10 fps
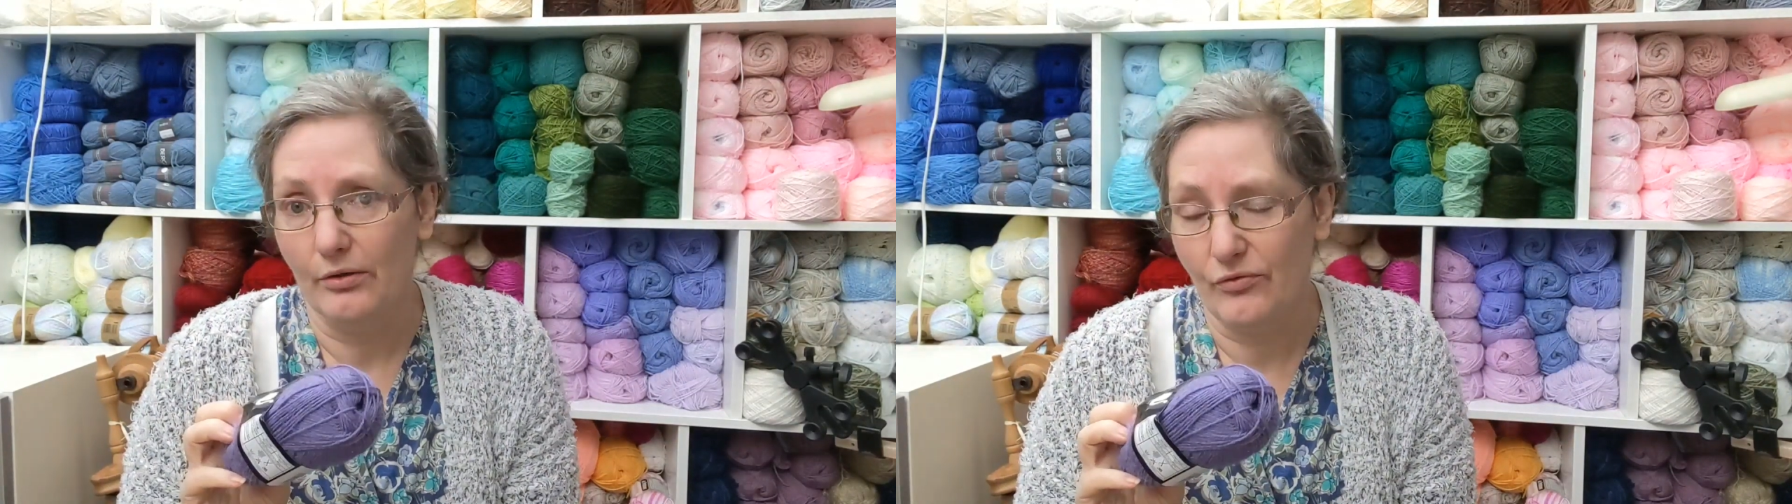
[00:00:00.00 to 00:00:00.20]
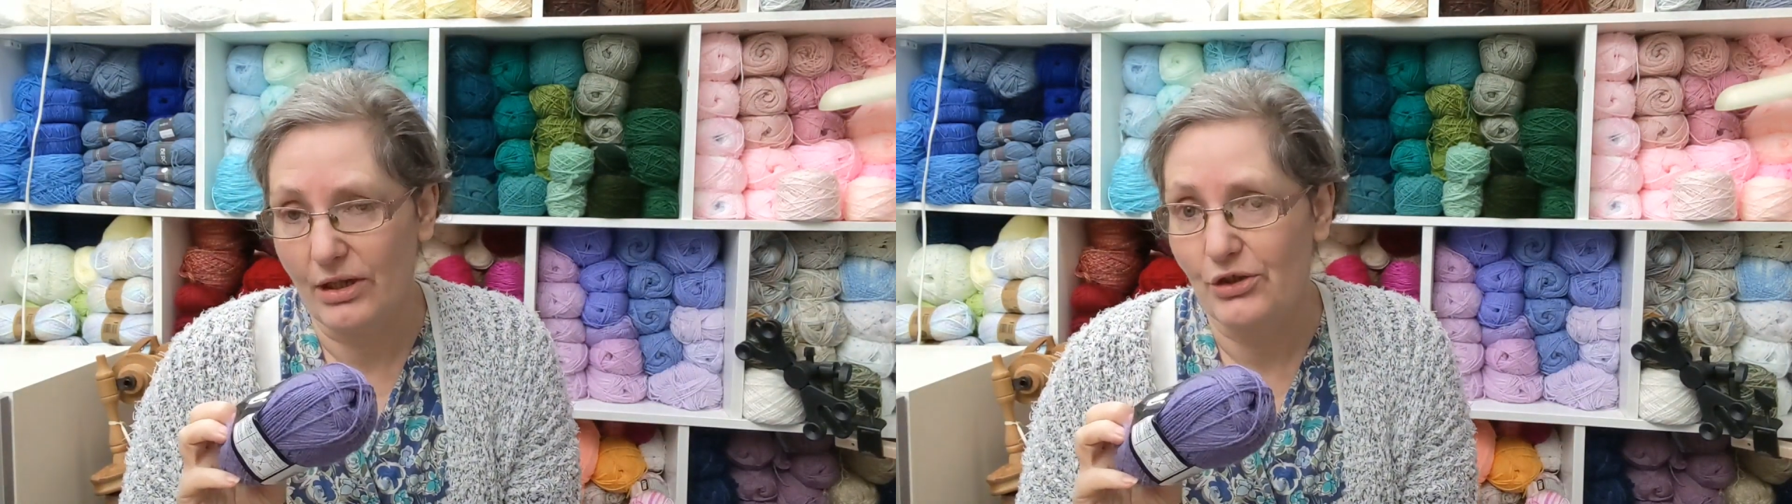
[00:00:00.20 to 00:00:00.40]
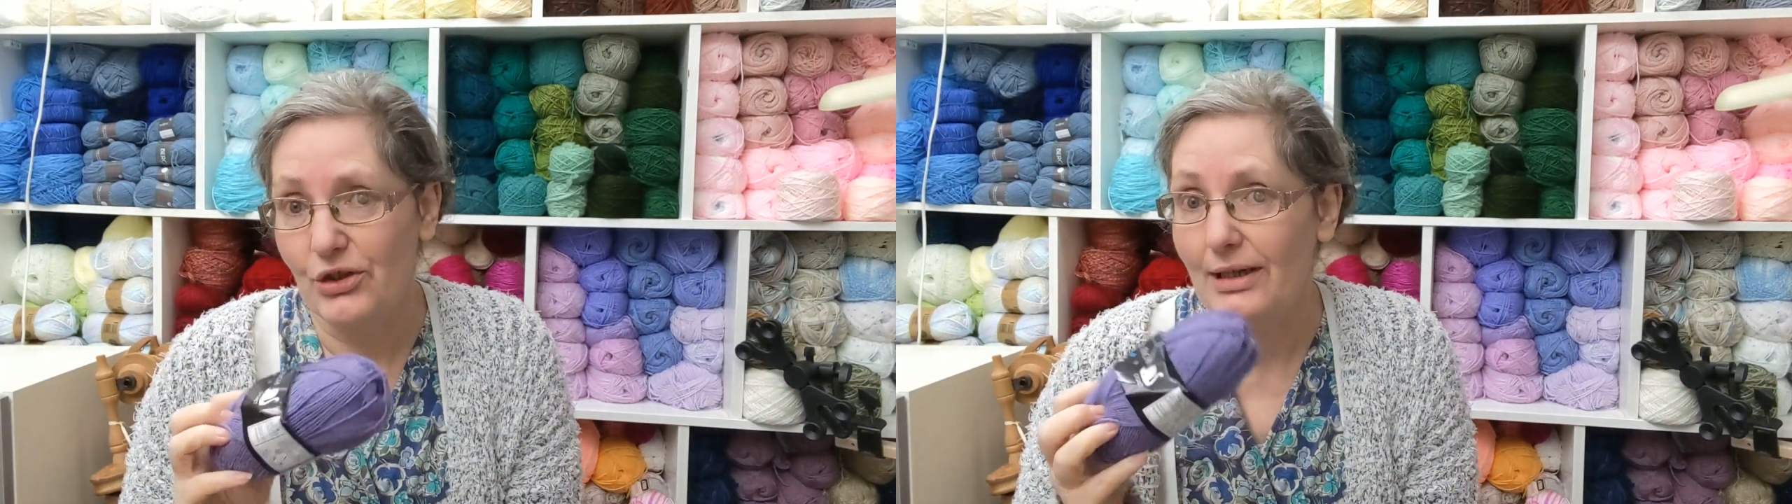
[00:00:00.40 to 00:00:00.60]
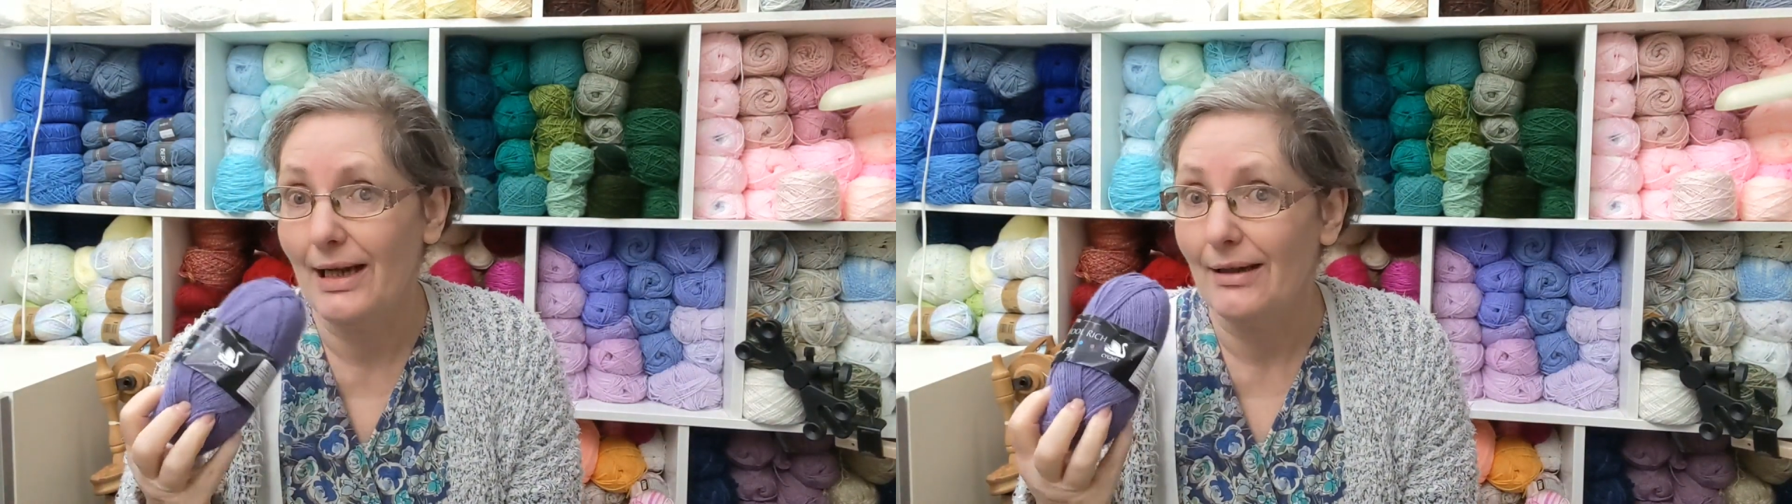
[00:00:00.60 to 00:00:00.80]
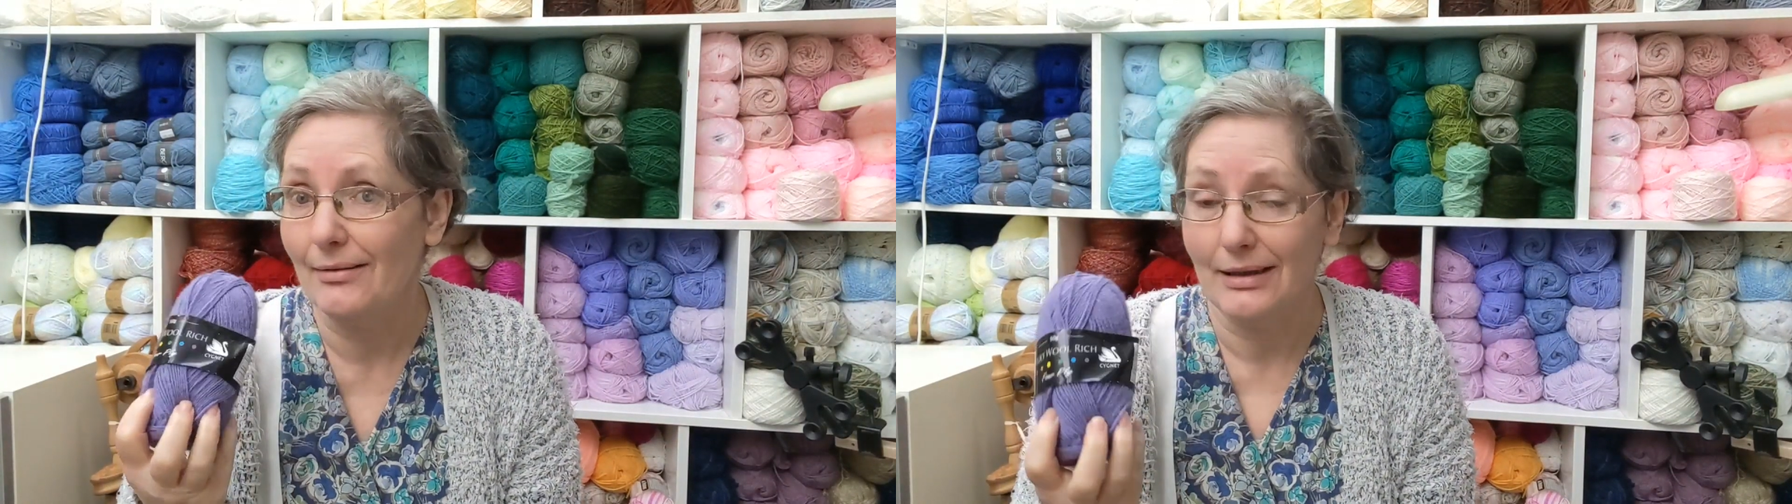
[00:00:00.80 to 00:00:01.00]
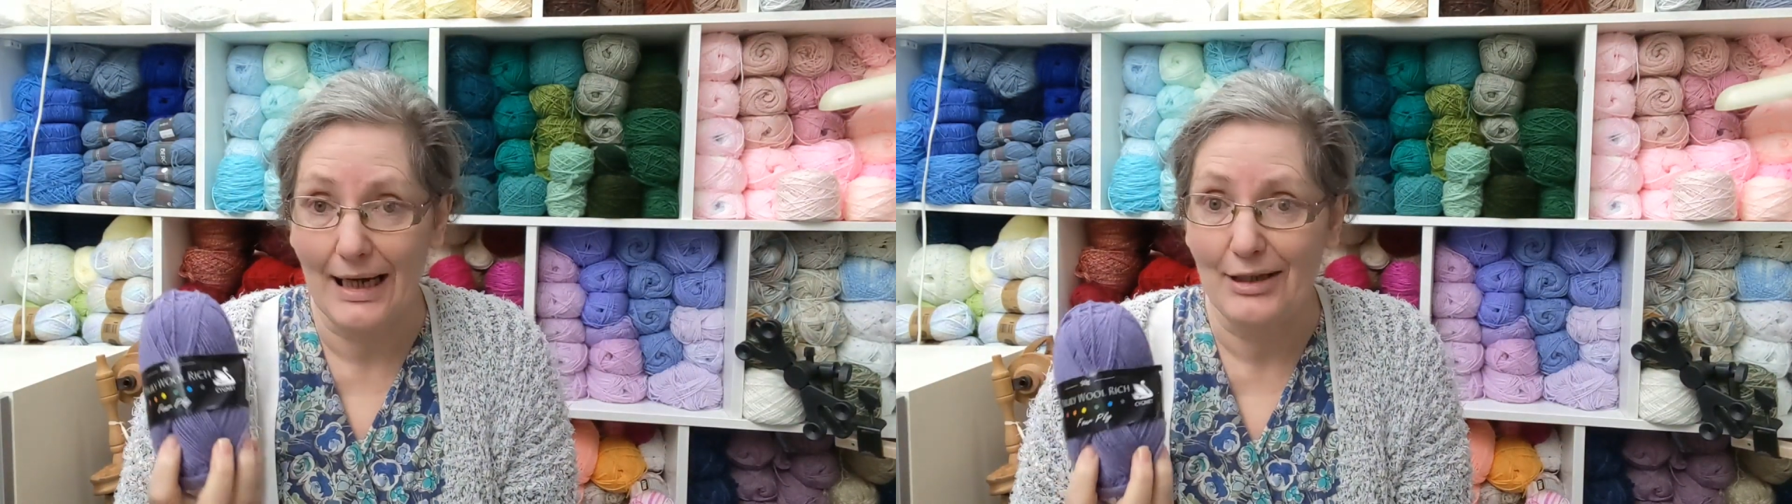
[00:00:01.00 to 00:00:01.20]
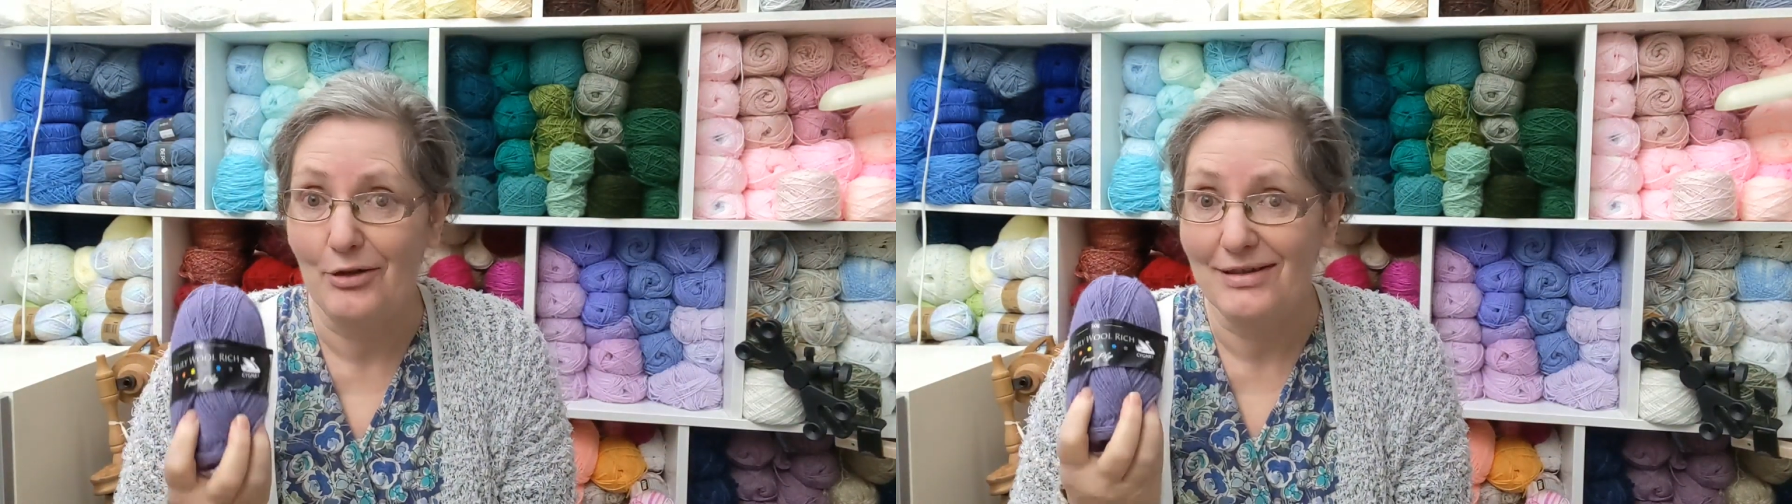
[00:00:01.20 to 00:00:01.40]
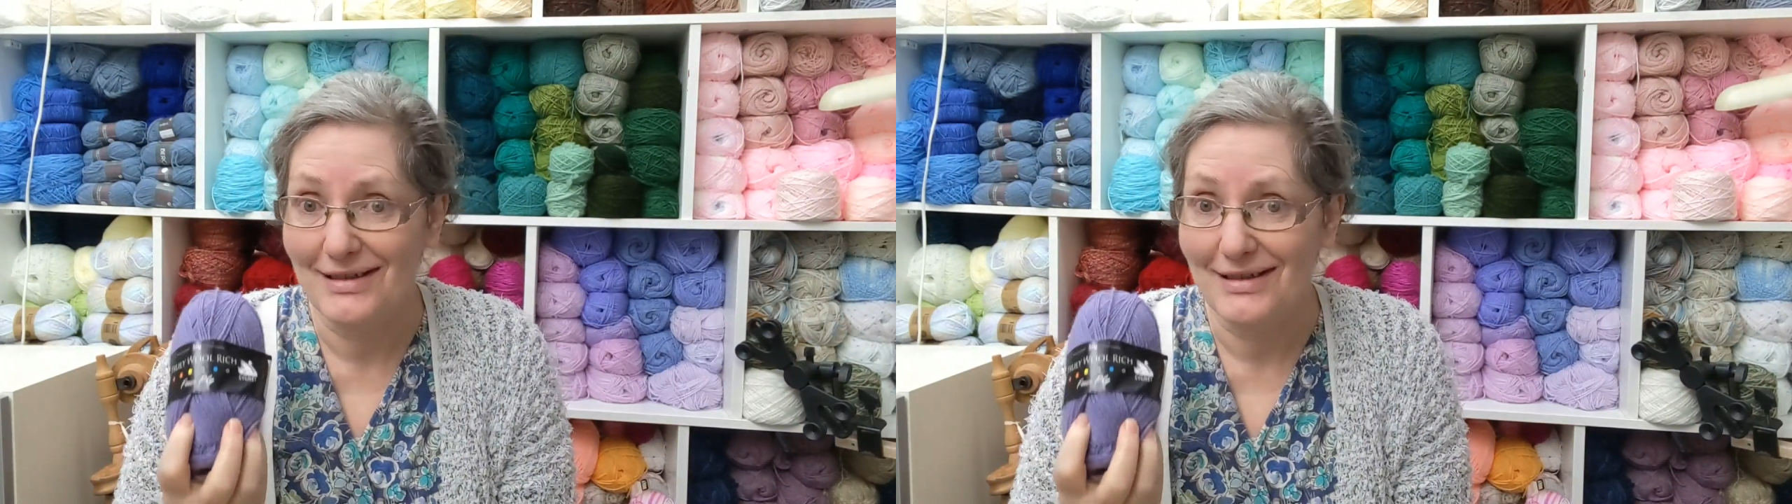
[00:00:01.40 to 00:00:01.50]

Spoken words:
rich. I cannot